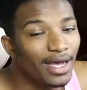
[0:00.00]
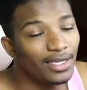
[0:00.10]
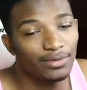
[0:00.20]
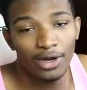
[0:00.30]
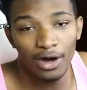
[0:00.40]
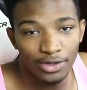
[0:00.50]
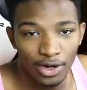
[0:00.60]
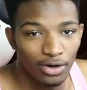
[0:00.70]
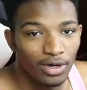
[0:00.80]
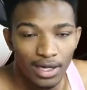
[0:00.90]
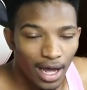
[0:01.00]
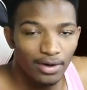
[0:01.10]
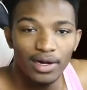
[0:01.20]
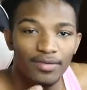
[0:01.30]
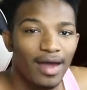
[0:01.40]
As we all know, I
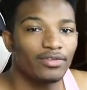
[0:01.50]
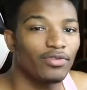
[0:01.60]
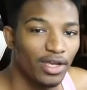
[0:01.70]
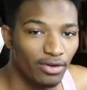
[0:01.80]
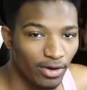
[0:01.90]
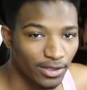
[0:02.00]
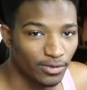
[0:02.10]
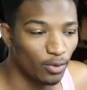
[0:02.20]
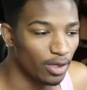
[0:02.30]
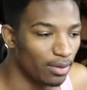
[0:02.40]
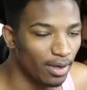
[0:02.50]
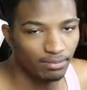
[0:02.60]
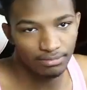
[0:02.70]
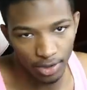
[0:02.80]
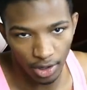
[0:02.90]
don't even have to reiterate this really, but
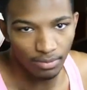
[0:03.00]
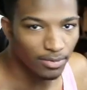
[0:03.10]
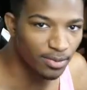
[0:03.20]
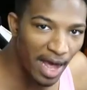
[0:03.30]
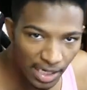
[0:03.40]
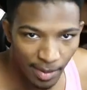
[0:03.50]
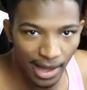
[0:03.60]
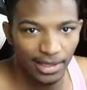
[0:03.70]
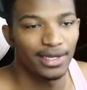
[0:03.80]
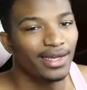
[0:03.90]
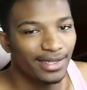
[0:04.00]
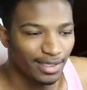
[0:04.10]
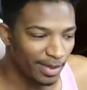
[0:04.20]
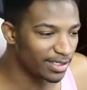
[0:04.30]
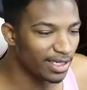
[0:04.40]
you know, Smash Ballot.
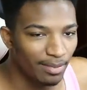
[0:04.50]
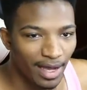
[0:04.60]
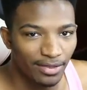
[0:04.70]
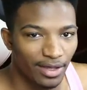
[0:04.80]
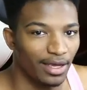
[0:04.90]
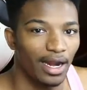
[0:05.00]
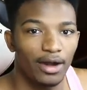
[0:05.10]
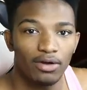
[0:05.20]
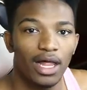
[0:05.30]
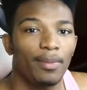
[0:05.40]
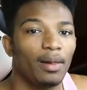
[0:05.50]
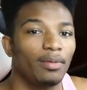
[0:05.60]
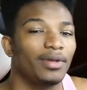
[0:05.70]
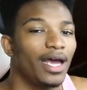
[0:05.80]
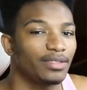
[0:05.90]
That's basically the main thing, and I know a lot of people
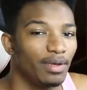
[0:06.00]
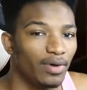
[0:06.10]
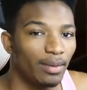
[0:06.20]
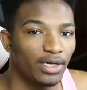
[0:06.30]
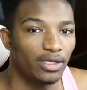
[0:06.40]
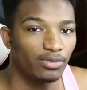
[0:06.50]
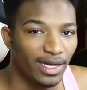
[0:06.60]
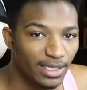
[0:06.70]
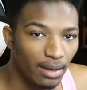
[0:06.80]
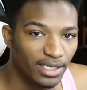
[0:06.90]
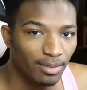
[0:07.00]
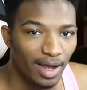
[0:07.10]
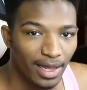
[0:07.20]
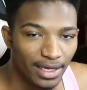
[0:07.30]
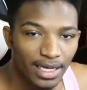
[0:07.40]
have been asking me when I'm going to do my top 10
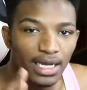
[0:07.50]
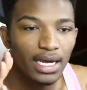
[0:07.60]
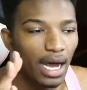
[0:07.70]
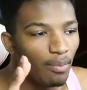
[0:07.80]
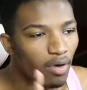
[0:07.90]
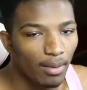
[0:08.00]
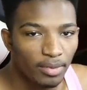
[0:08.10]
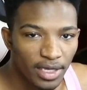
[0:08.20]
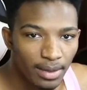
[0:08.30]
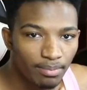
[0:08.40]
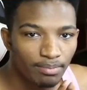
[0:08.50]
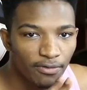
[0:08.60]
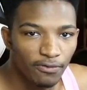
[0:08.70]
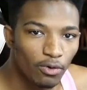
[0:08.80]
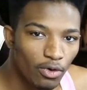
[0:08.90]
ballot. Probably
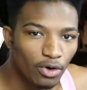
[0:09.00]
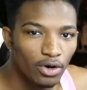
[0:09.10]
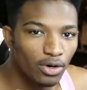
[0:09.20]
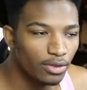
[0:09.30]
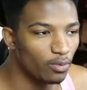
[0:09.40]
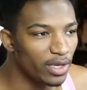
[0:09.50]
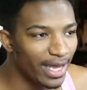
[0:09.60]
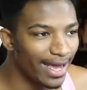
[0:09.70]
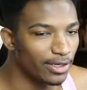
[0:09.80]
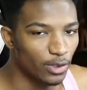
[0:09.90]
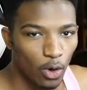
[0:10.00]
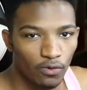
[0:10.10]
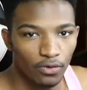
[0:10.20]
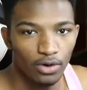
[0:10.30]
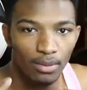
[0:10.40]
before the weekend is
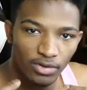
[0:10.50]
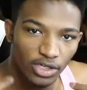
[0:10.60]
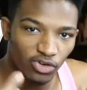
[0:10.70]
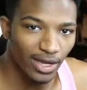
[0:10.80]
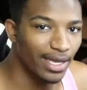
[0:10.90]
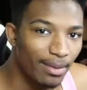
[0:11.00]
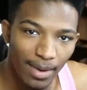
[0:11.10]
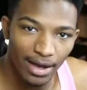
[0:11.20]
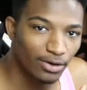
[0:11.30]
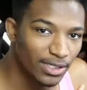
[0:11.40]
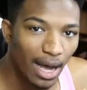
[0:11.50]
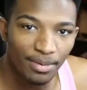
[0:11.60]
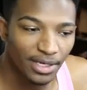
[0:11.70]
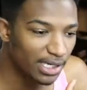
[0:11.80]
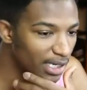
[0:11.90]
over. I'm really trying to get back on top
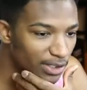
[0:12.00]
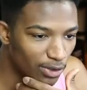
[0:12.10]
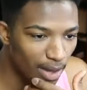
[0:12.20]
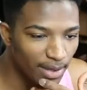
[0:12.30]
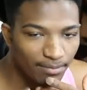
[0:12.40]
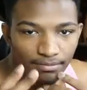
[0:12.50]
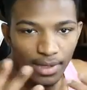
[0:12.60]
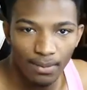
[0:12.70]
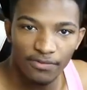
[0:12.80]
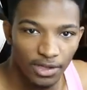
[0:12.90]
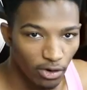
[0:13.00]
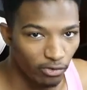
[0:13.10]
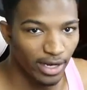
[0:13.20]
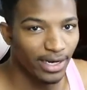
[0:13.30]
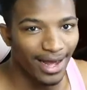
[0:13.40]
of this shit, so I mean, I'm feeling
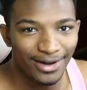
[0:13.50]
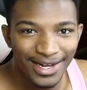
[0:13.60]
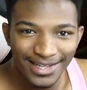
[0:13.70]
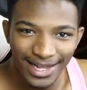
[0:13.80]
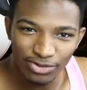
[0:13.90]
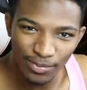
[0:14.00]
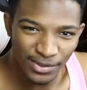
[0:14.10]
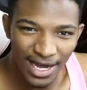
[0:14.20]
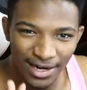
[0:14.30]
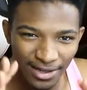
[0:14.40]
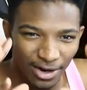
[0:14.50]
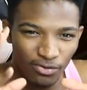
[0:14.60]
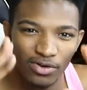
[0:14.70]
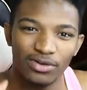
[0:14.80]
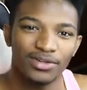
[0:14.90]
great now. That trip is kind of like a
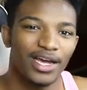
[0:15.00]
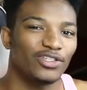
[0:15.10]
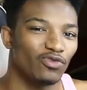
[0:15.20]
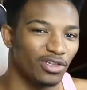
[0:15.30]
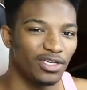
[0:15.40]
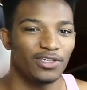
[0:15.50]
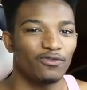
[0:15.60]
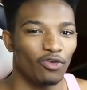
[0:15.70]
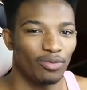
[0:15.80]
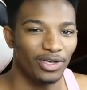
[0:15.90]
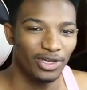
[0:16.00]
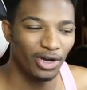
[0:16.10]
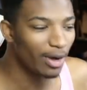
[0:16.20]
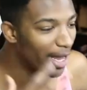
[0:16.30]
real nice release for me, you know?